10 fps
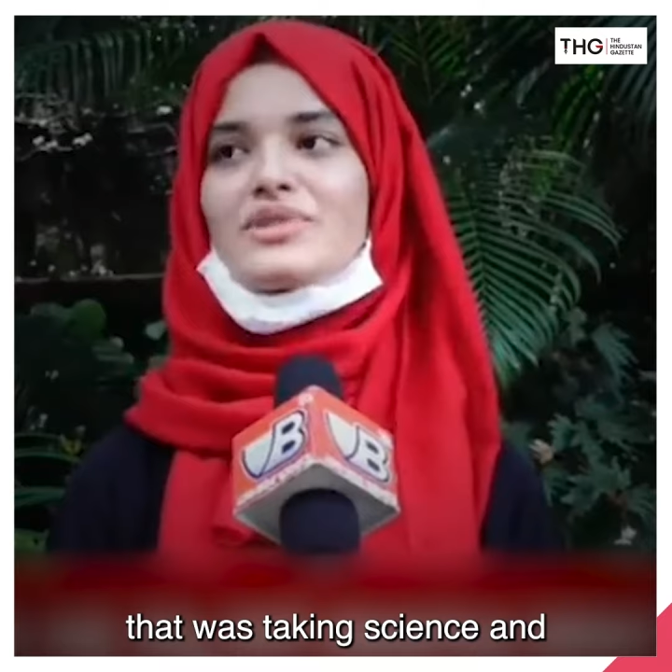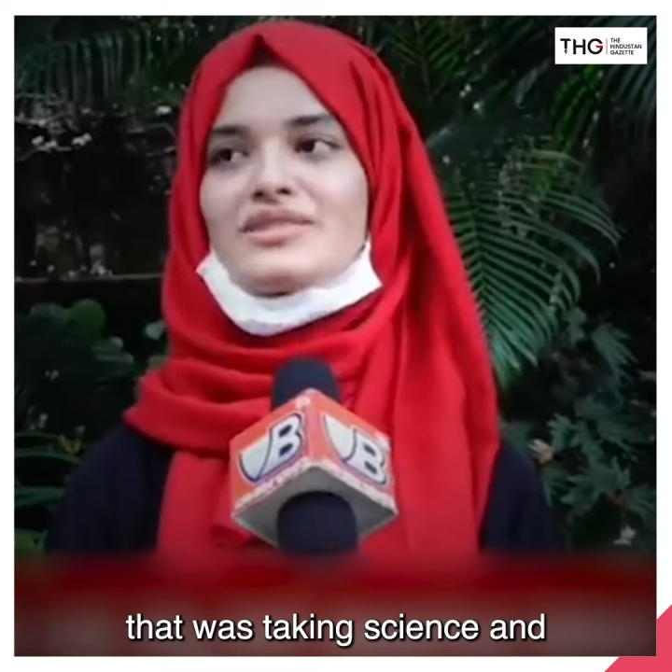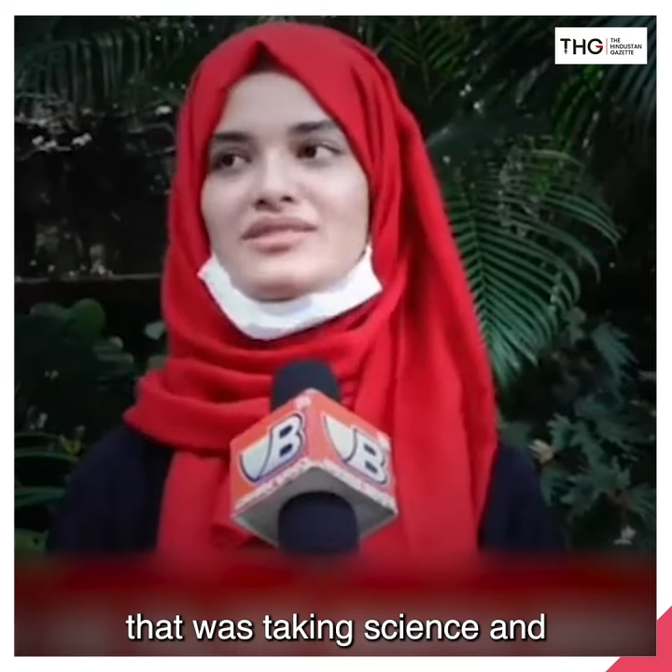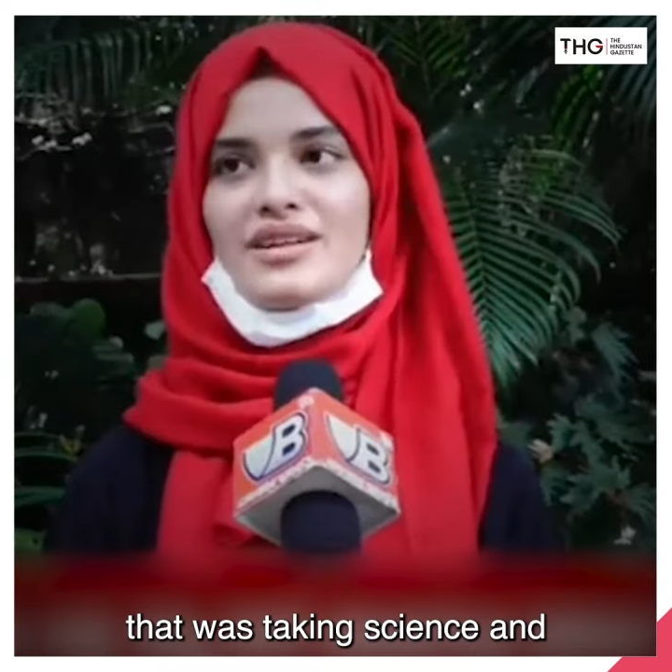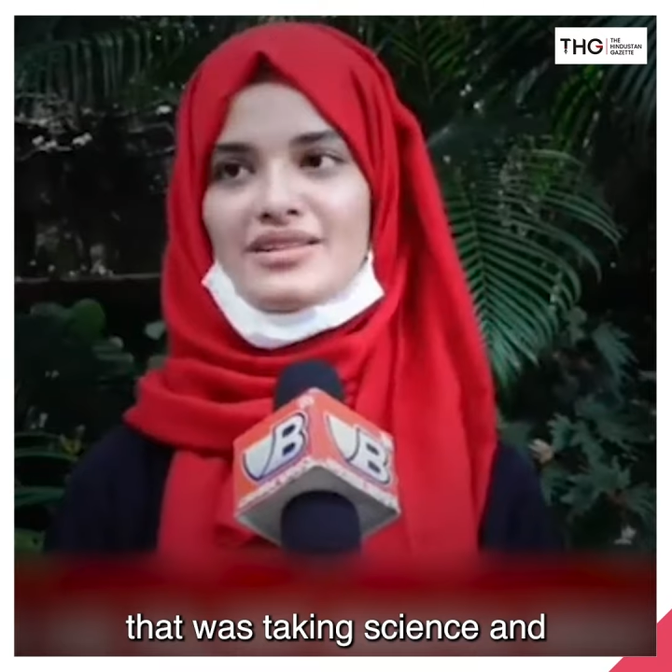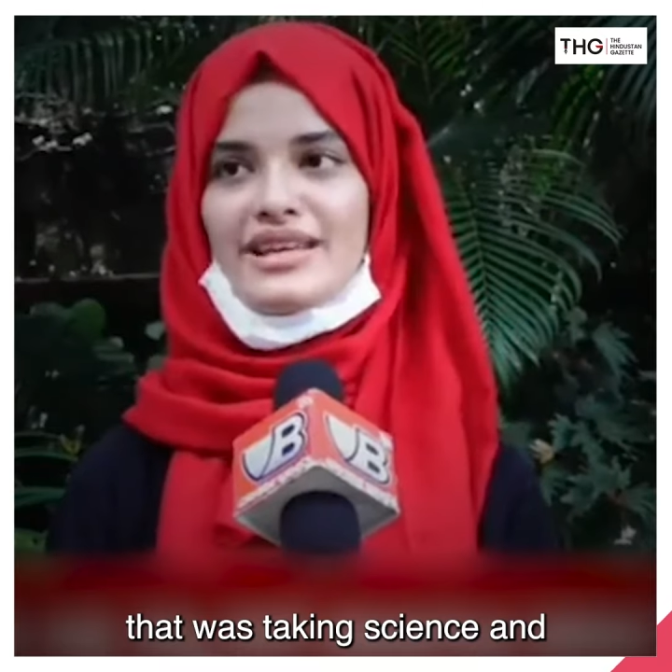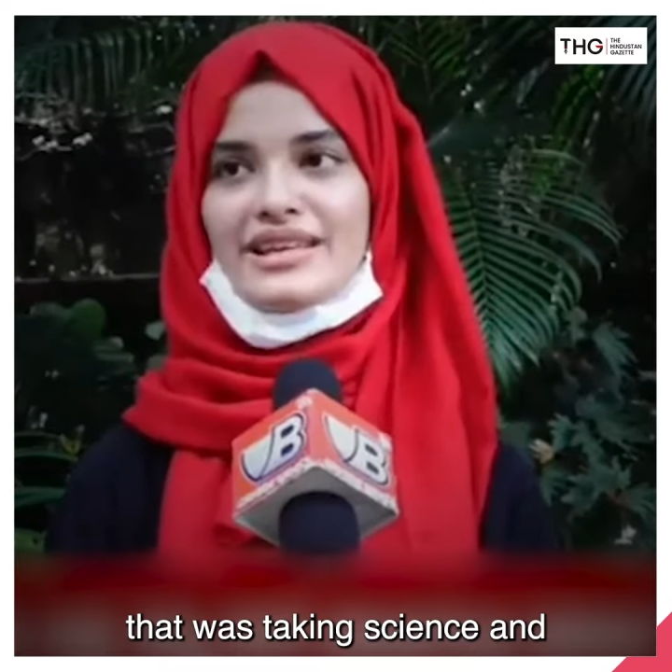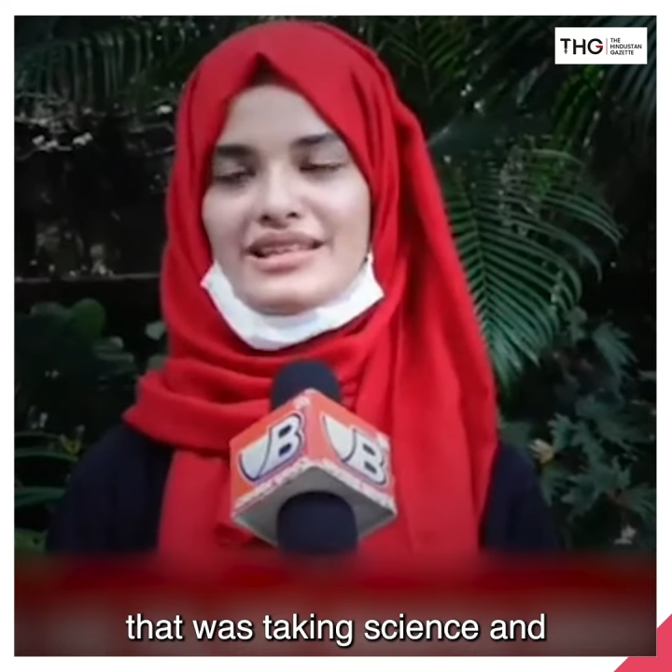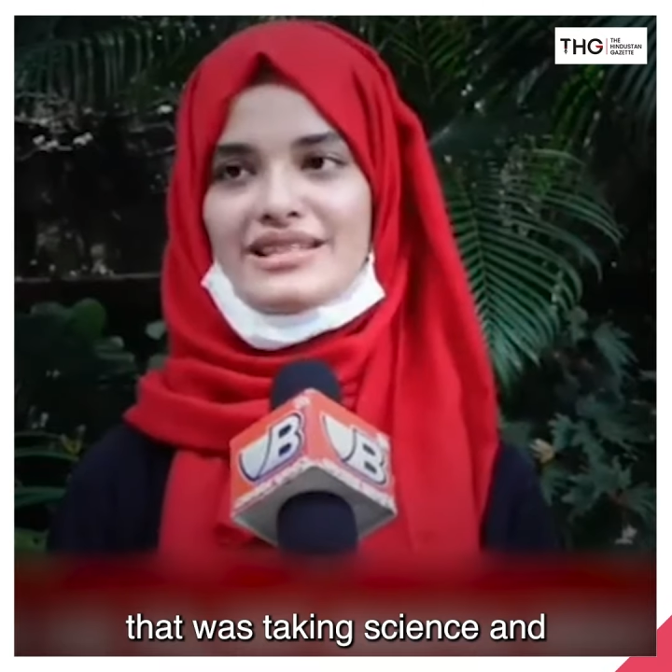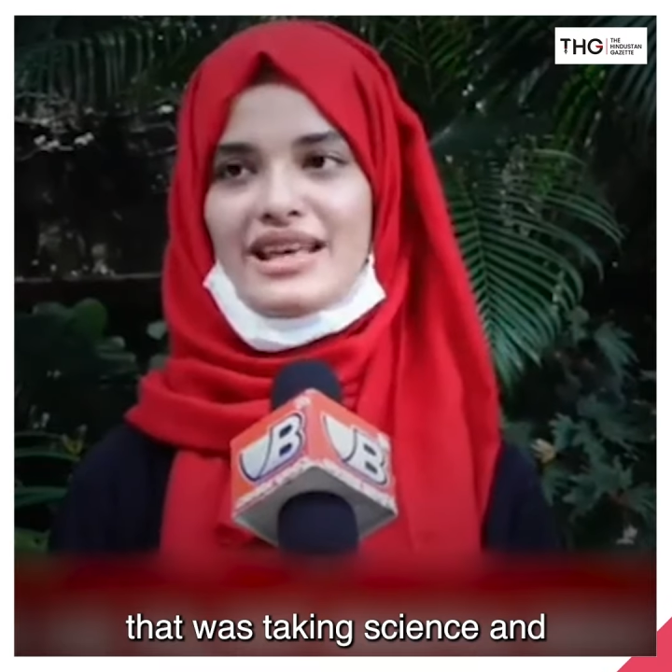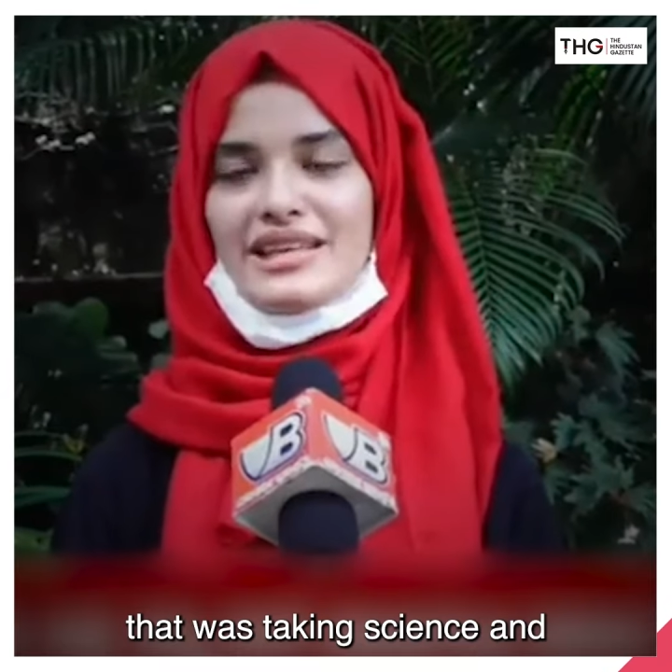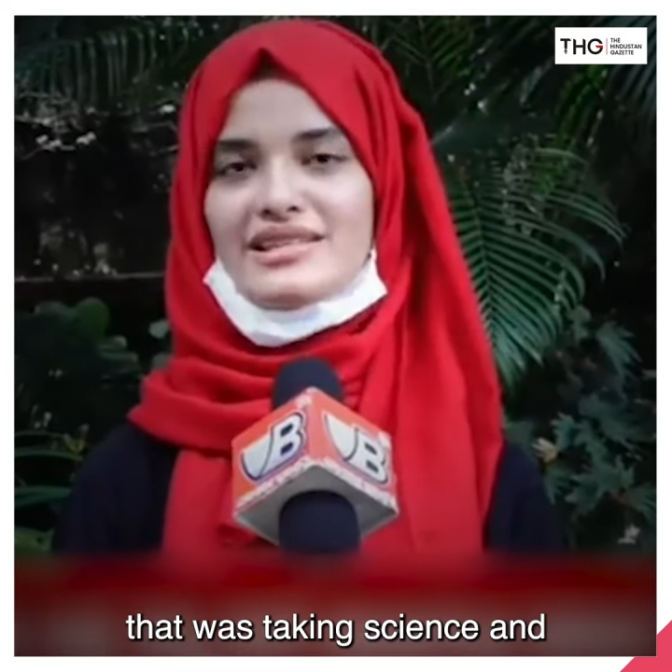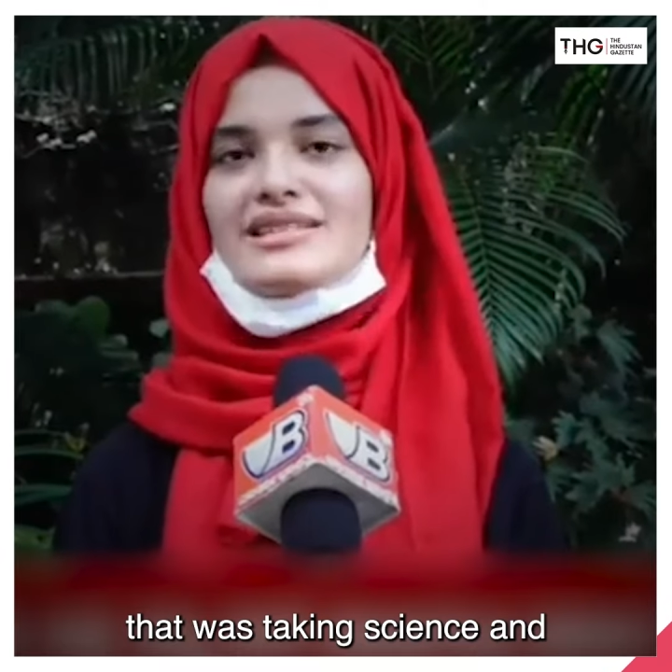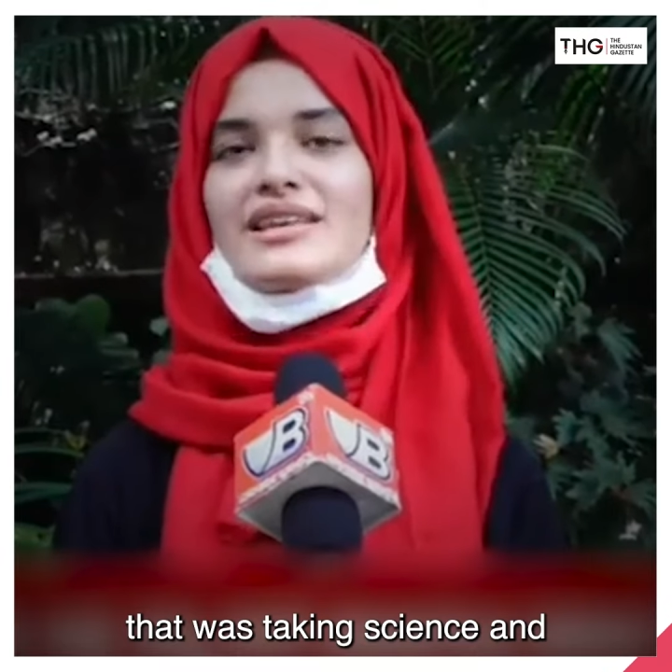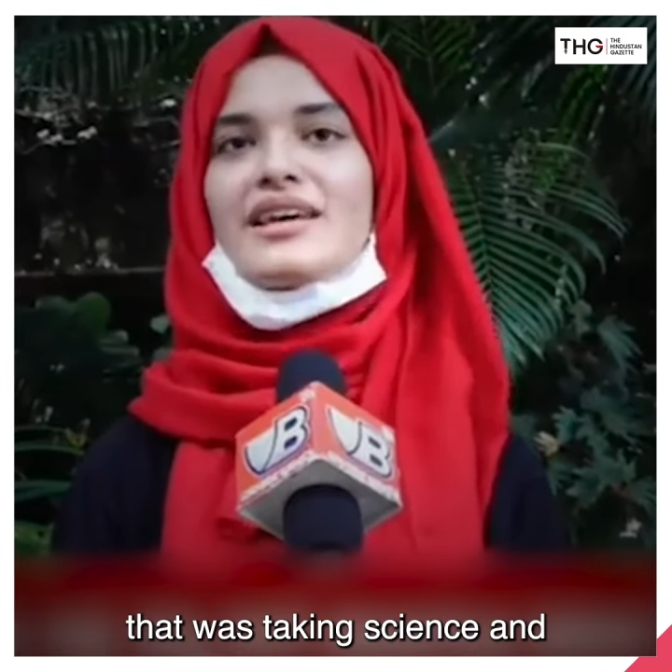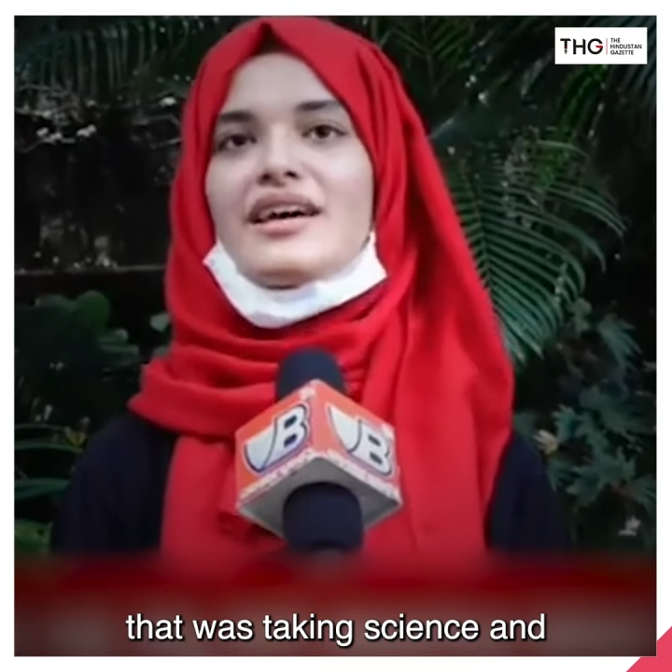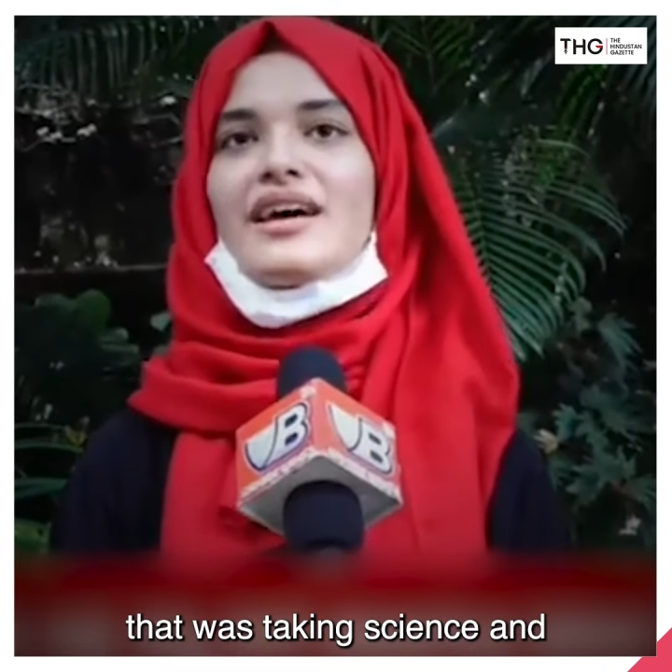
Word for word: was uh, taking science.